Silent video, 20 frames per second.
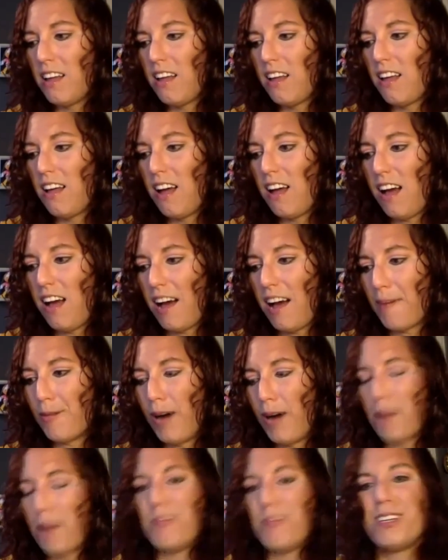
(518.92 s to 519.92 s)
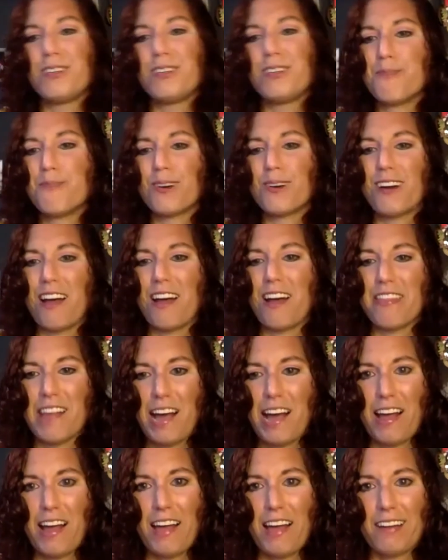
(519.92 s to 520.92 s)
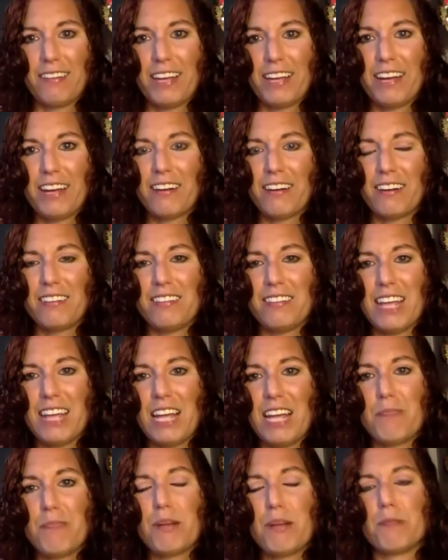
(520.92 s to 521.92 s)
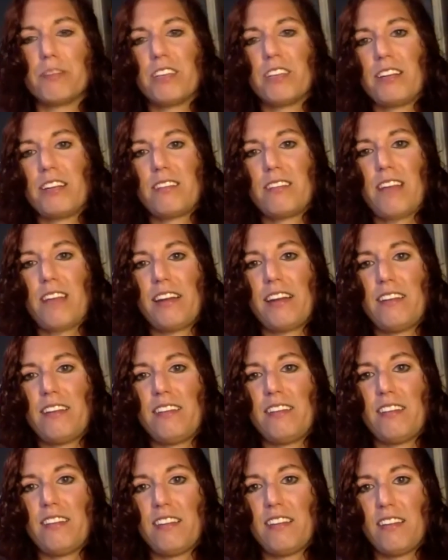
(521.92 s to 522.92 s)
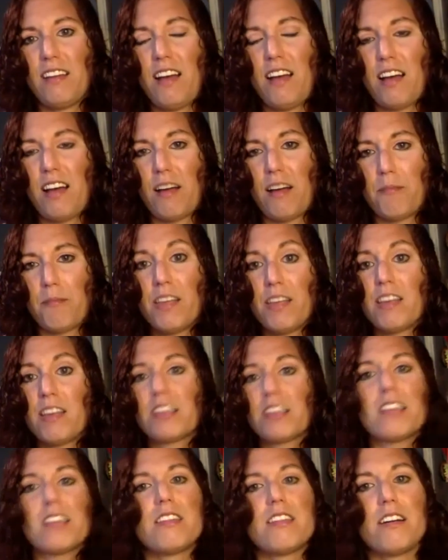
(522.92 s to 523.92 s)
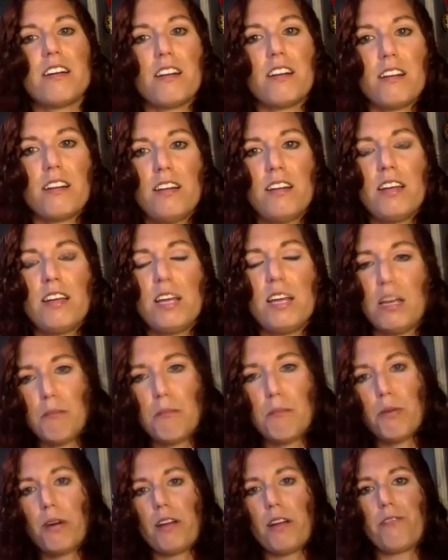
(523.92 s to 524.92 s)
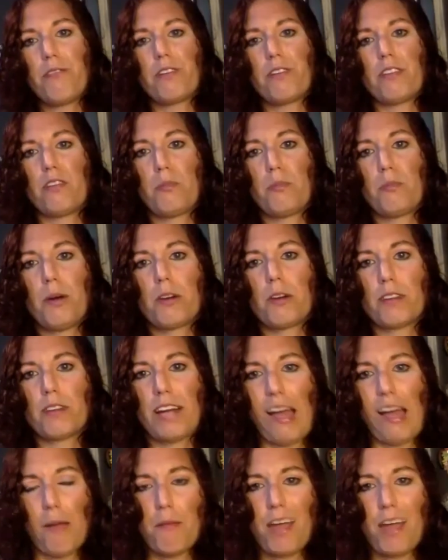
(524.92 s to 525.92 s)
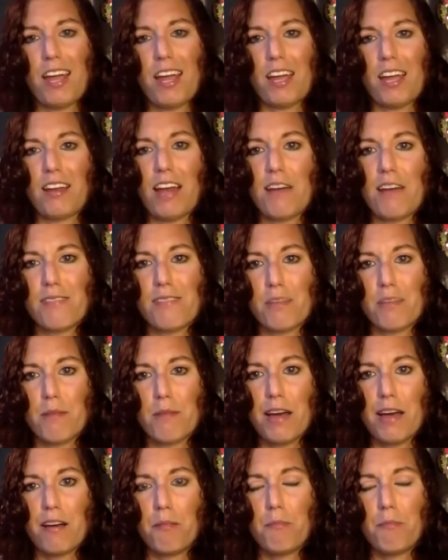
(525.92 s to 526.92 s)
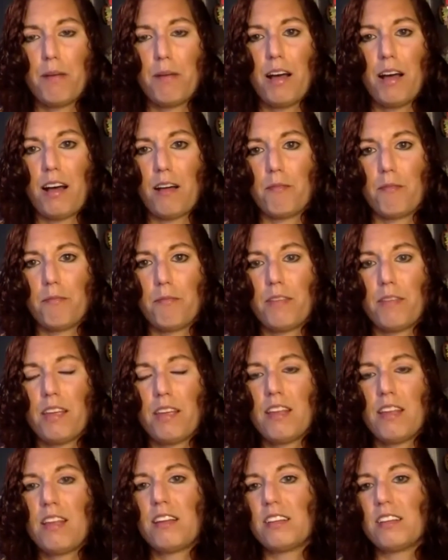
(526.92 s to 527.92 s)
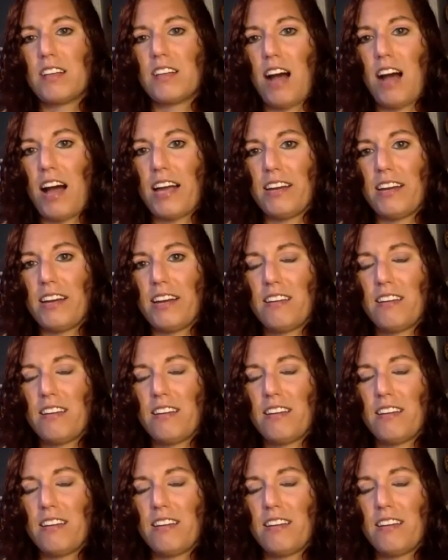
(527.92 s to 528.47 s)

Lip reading: We'll update you more on that at a later date, but I'm really excited to get their input for this program and have them help guide